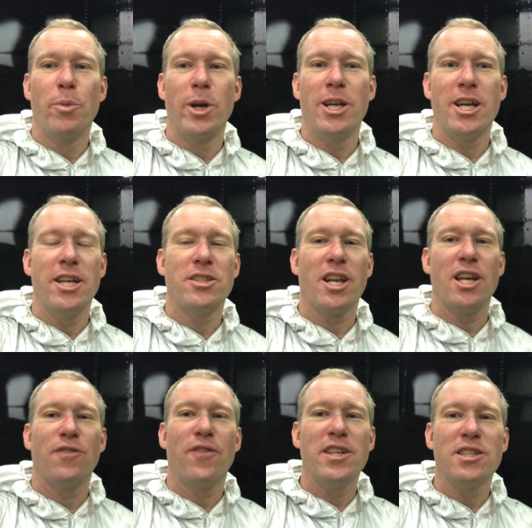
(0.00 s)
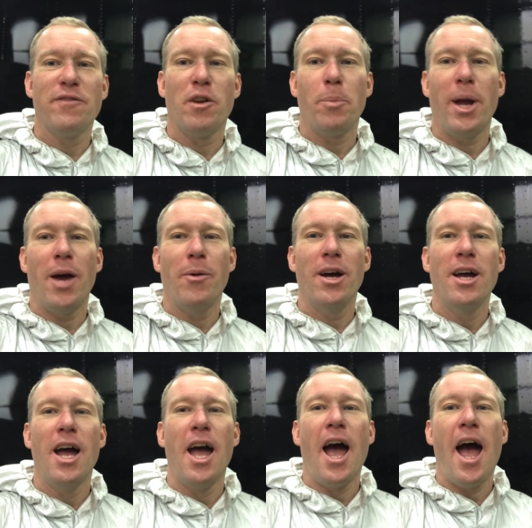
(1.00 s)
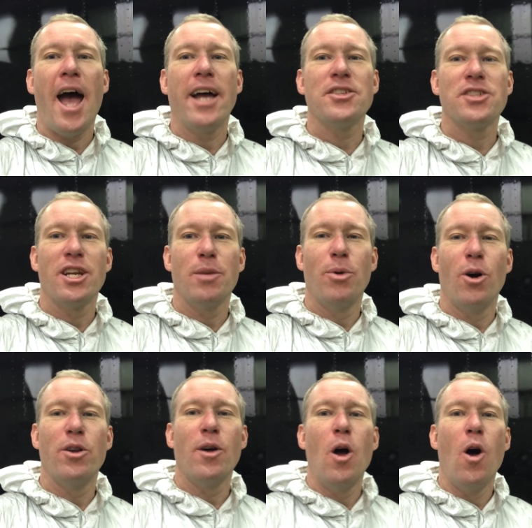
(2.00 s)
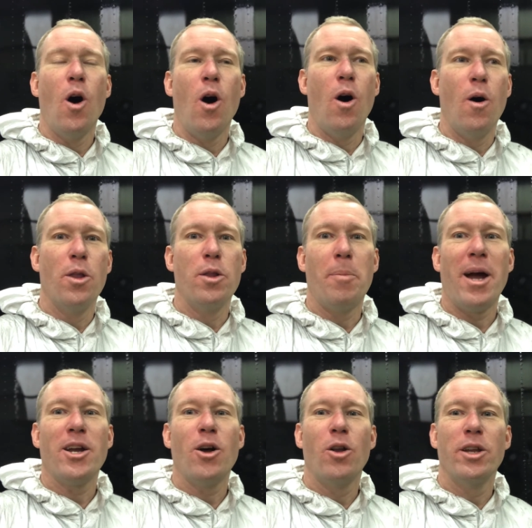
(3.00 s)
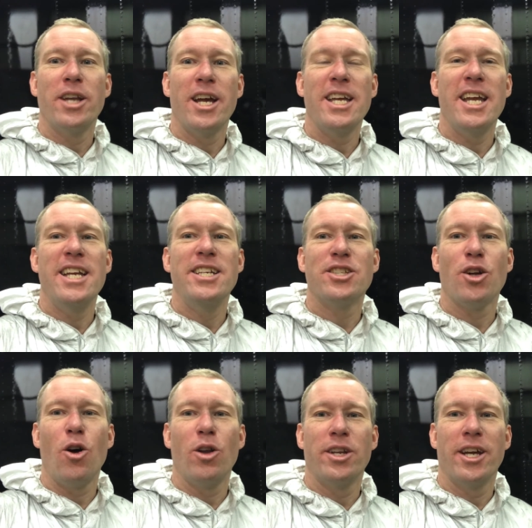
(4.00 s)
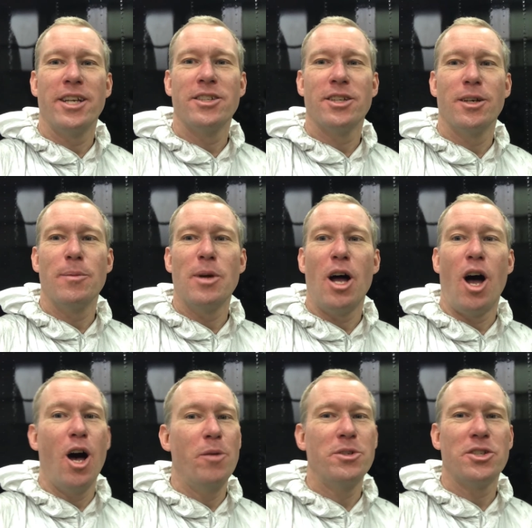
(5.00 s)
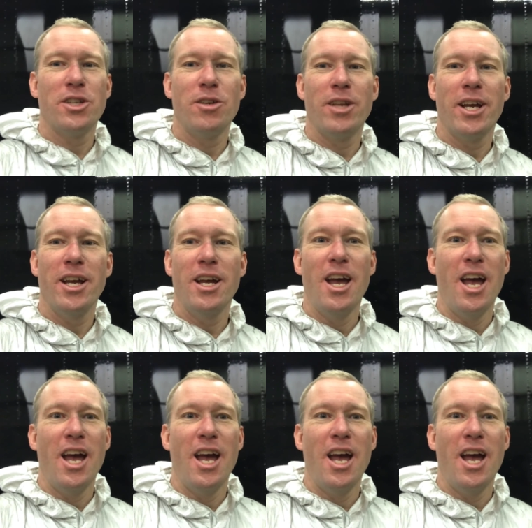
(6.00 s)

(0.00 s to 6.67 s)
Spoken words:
weekend. So that's Festival of Power at Santa Pod on the bank holiday, Easter holiday. So I hope to see you there.